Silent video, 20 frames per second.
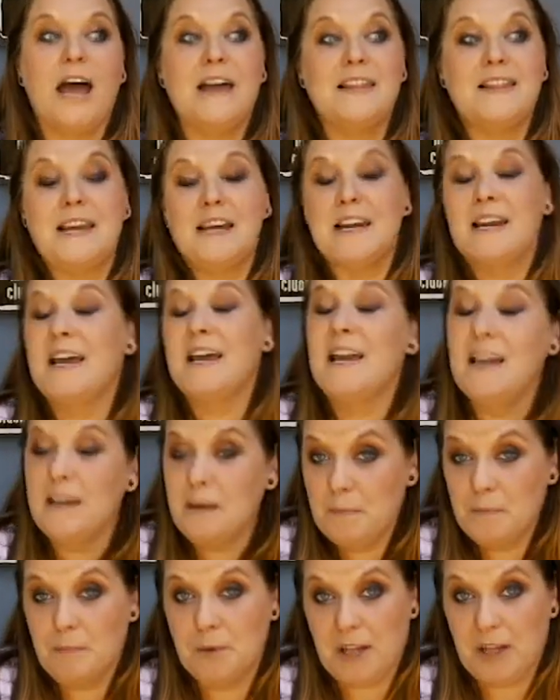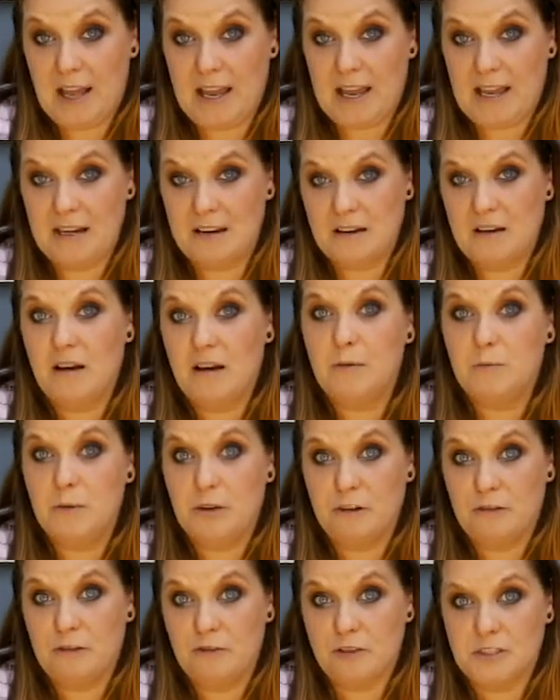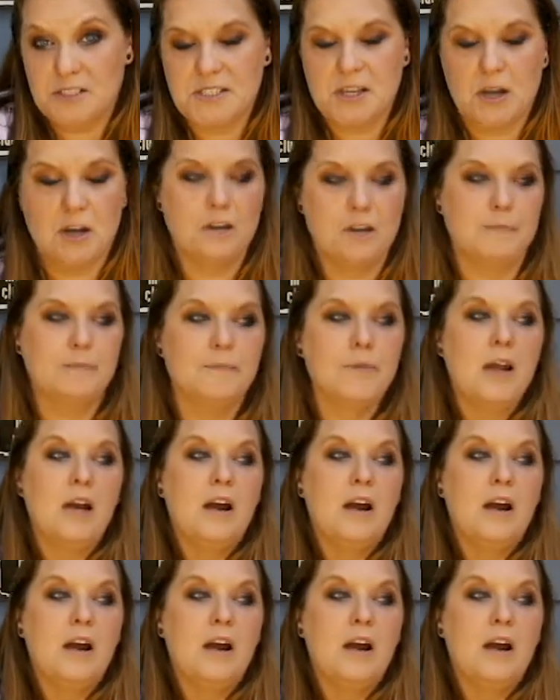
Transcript: and then it played a beautiful song.